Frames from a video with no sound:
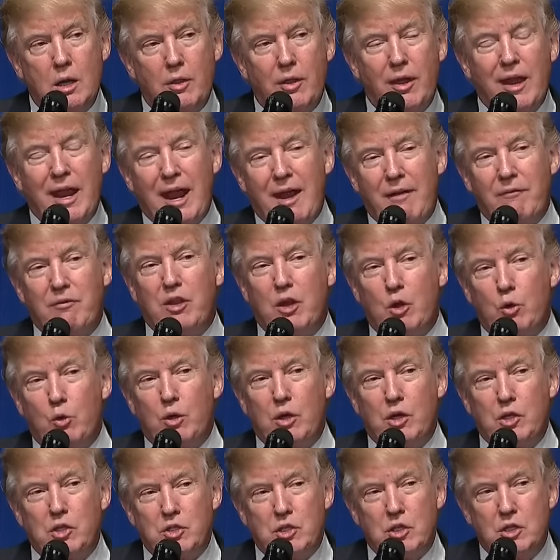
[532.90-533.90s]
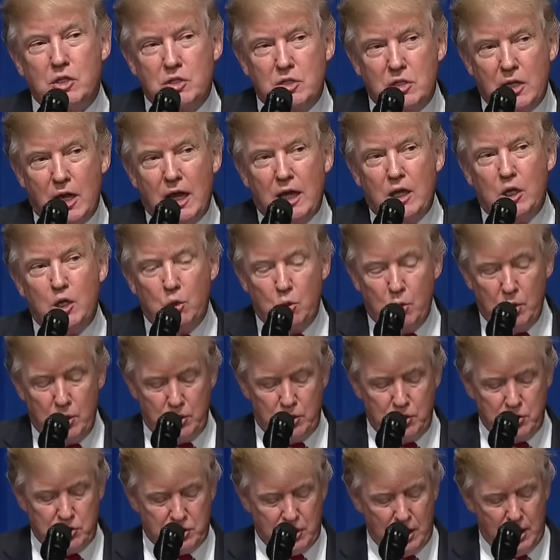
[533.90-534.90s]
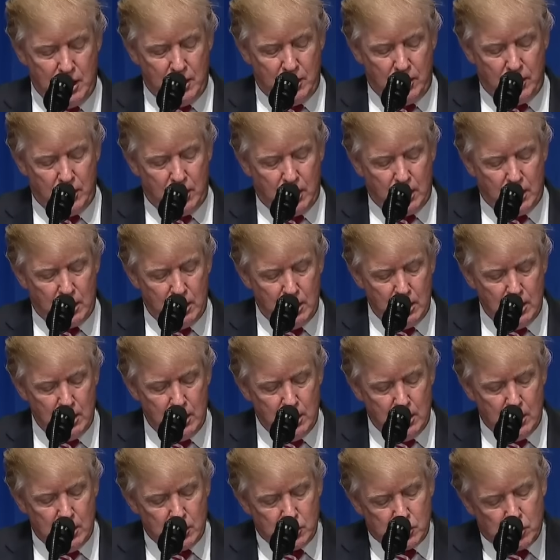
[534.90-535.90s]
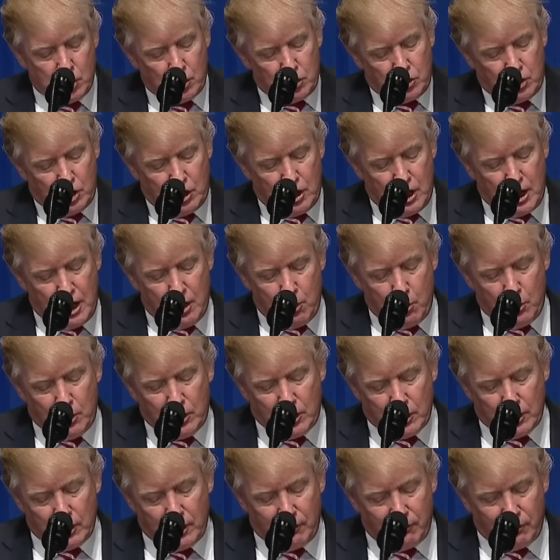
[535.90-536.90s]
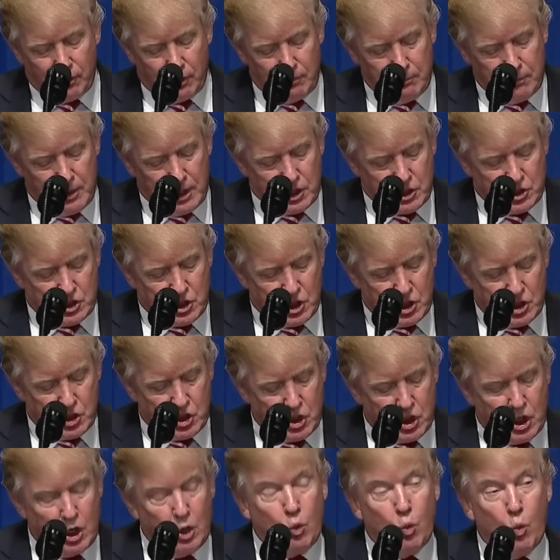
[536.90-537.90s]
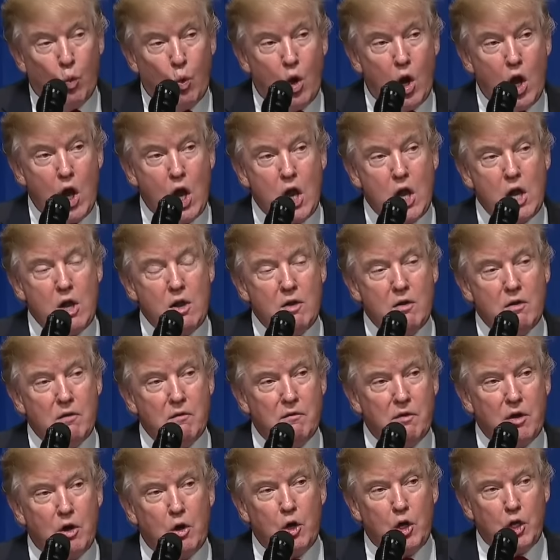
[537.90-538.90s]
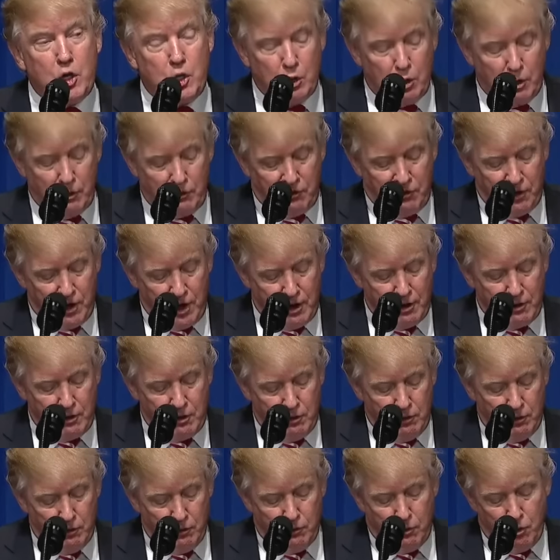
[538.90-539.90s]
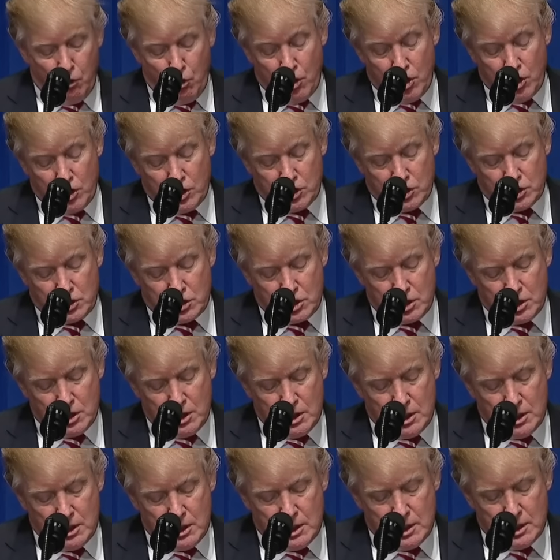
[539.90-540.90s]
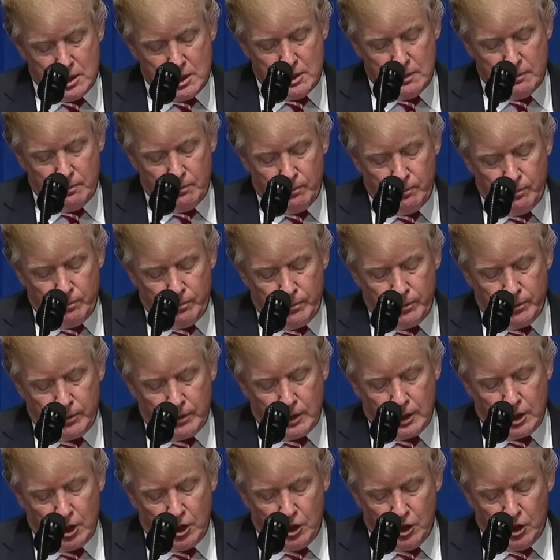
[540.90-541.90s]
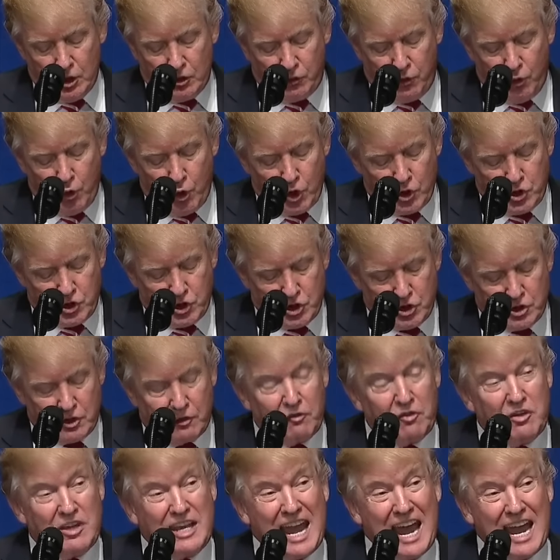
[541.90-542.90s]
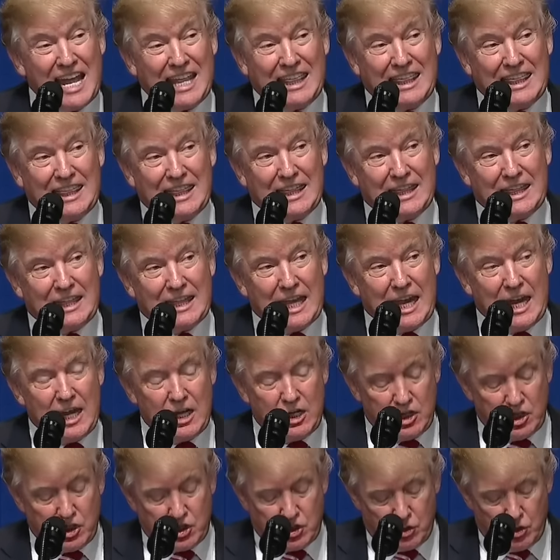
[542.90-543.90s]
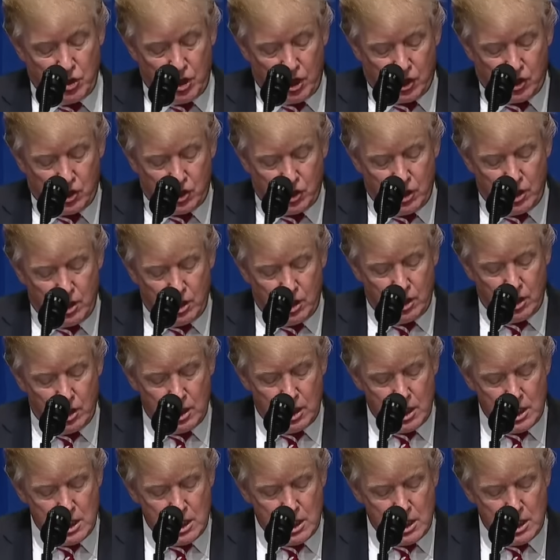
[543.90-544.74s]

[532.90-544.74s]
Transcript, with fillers: They have their reasons, and you understand that. So today we deliver a message in one very unified voice to these forces of death and destruction.